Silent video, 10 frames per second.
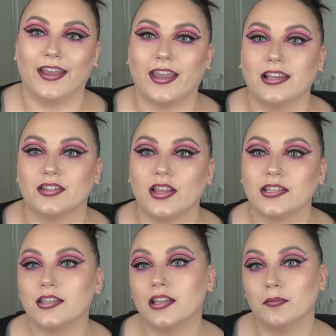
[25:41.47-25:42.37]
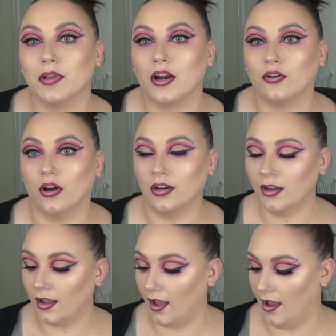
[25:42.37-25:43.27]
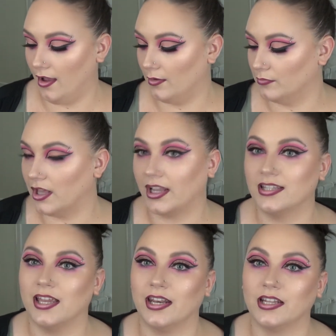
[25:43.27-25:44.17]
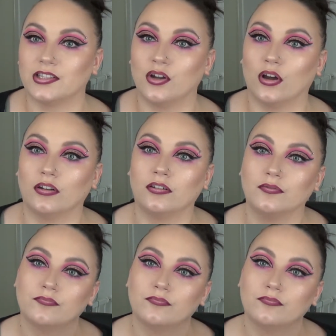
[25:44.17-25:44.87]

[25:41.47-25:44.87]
Okay, so that's the lip liner on. Like I said, it's not